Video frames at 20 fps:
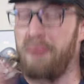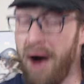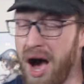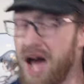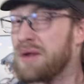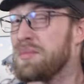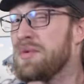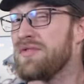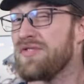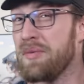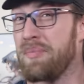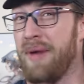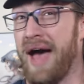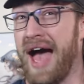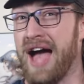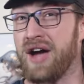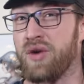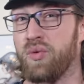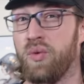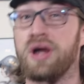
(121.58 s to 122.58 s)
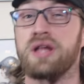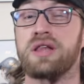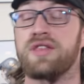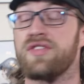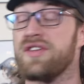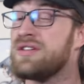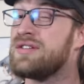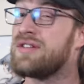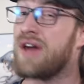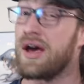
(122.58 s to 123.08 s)
Bottom of the pack was
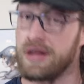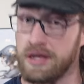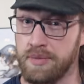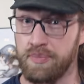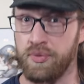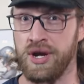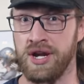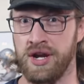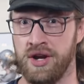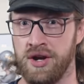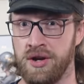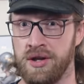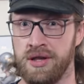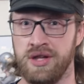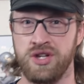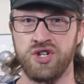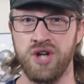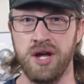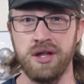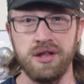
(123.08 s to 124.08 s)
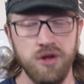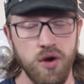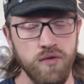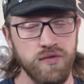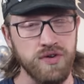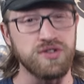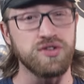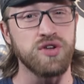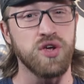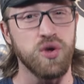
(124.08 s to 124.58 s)
the Dustbringers, just
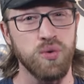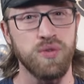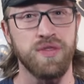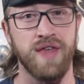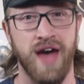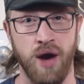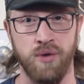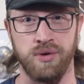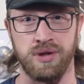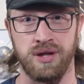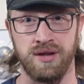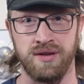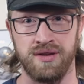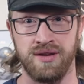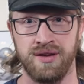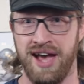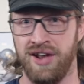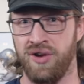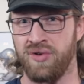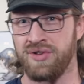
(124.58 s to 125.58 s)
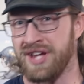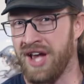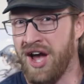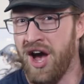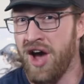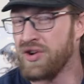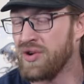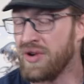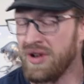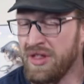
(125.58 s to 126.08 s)
over 2,000, and only
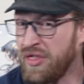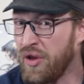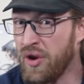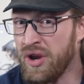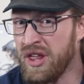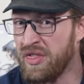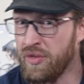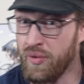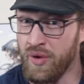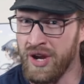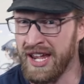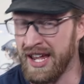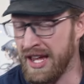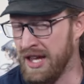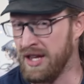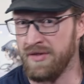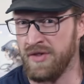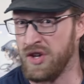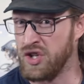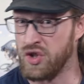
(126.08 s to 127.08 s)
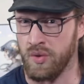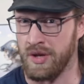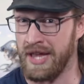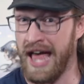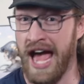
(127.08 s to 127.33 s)
133 individual